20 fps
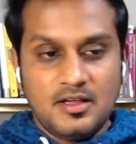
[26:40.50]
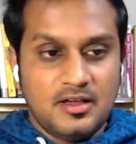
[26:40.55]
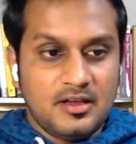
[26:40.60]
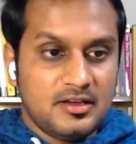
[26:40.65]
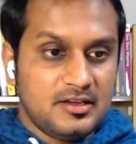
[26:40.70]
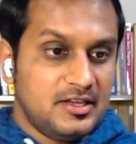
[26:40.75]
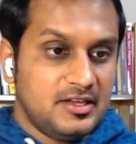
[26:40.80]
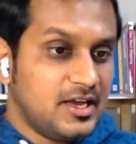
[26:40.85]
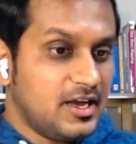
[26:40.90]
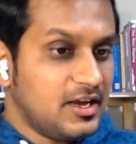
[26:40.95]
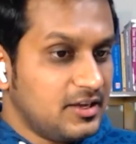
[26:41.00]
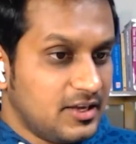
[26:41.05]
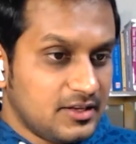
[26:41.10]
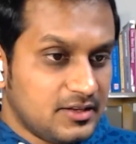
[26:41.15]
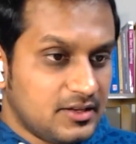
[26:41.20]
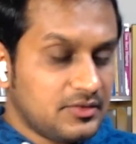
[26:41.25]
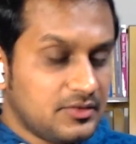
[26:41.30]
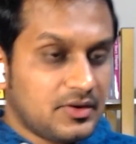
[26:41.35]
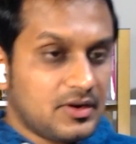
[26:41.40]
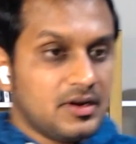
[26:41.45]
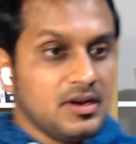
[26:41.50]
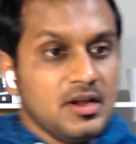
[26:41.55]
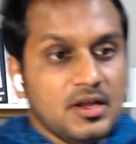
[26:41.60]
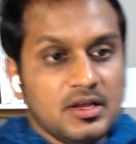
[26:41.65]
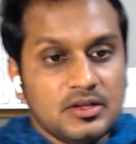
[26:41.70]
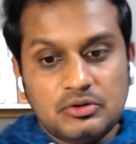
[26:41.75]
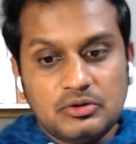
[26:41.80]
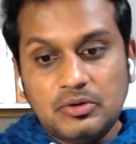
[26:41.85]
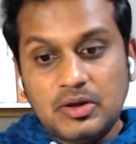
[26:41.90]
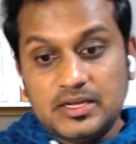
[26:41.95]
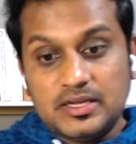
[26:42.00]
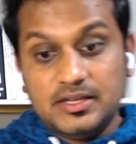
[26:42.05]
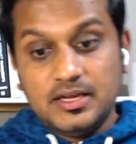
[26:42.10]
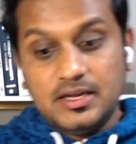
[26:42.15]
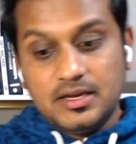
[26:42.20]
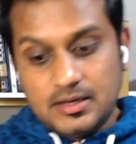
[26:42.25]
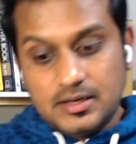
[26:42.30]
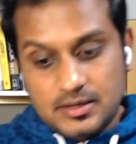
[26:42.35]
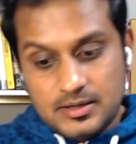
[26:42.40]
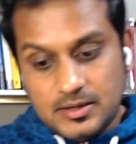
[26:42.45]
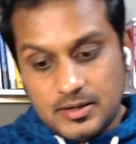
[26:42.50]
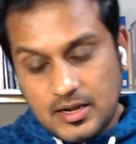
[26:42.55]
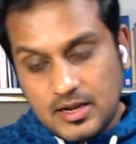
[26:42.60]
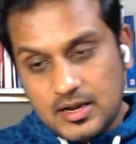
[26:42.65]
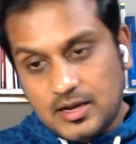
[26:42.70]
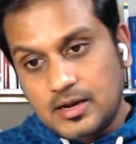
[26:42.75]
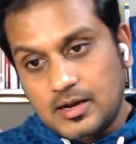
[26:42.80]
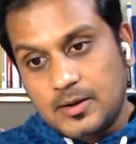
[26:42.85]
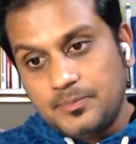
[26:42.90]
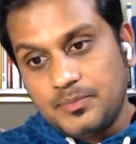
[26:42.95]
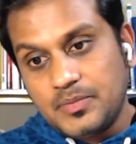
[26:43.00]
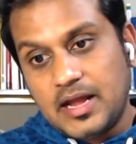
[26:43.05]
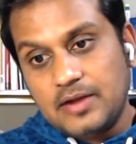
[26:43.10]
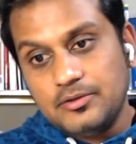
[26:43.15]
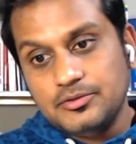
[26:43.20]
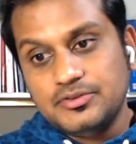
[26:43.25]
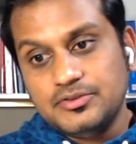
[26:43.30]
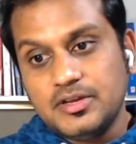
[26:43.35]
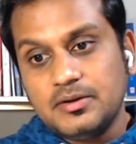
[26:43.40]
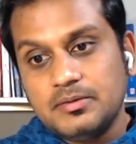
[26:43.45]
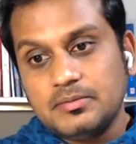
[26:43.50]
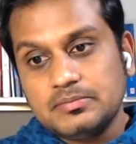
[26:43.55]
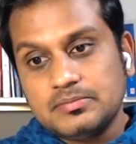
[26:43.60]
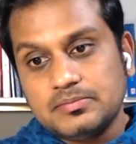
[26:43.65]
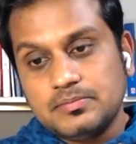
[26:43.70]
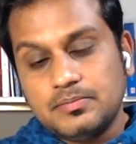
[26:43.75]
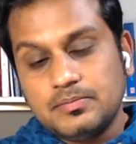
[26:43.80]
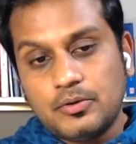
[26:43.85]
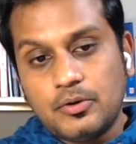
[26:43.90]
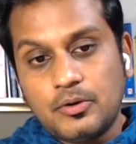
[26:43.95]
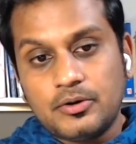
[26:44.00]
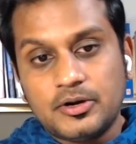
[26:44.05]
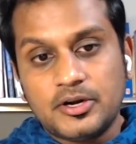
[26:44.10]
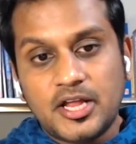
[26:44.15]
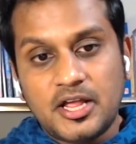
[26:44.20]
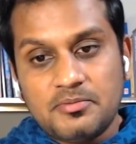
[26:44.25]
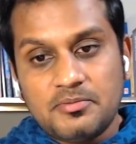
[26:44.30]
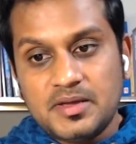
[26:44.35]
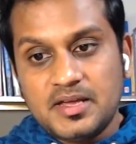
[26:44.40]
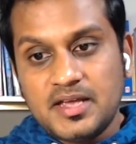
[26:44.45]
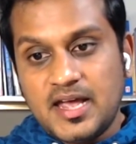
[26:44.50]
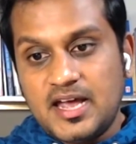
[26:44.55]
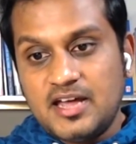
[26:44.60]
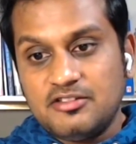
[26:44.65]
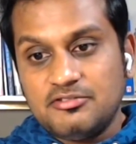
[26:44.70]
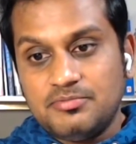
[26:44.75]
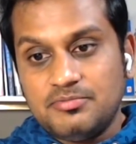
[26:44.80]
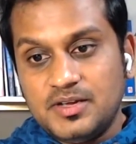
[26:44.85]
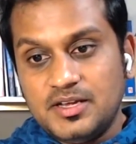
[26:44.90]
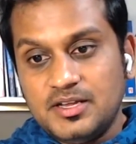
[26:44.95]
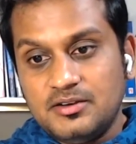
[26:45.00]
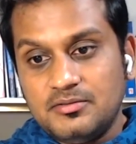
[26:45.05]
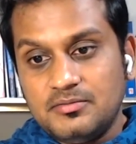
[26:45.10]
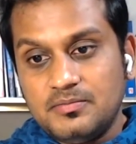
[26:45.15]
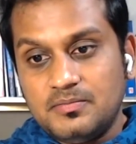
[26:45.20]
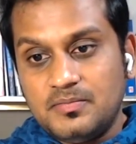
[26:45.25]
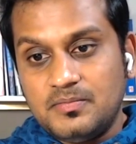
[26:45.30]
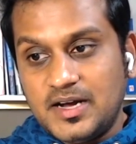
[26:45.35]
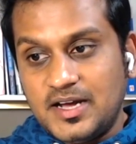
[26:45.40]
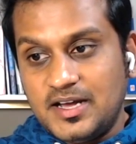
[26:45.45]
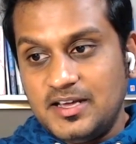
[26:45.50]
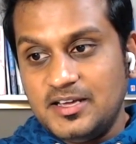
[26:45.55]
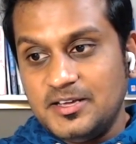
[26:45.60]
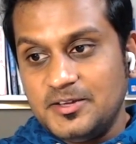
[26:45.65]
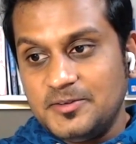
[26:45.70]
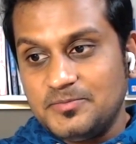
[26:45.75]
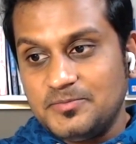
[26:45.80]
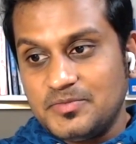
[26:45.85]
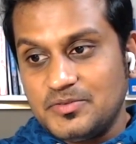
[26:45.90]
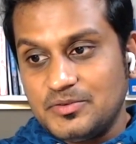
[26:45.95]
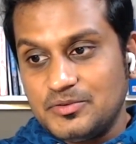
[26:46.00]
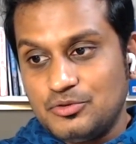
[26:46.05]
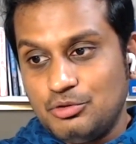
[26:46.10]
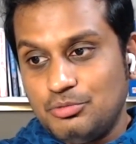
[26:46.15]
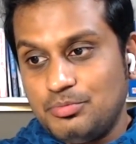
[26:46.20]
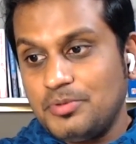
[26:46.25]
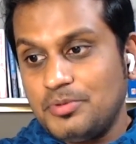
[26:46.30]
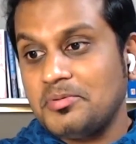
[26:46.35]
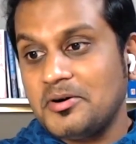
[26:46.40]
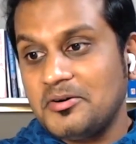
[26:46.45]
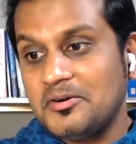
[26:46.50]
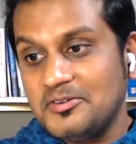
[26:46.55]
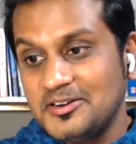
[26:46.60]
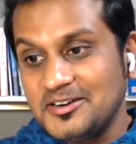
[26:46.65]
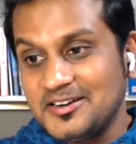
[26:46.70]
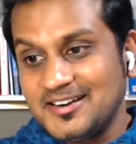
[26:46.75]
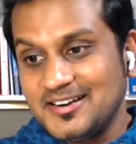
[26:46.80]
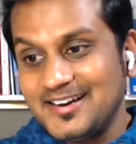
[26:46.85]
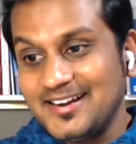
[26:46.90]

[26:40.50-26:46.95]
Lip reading: Yeah, yeah, that's right. So I think I would say prototyping has been my superpower.